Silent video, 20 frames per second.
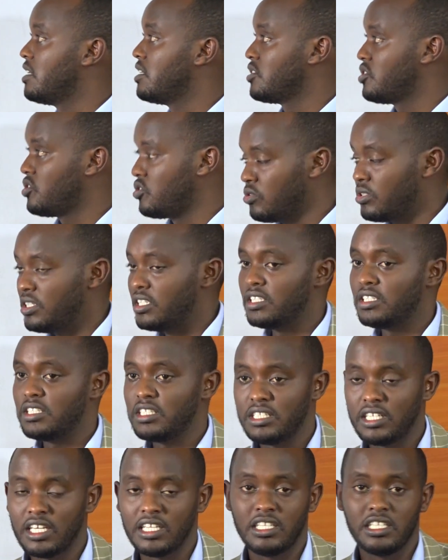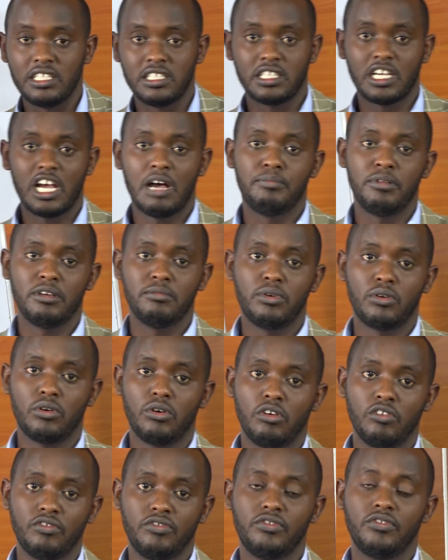student that is capable
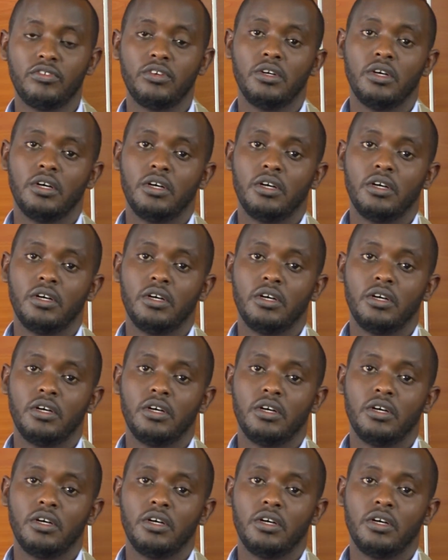of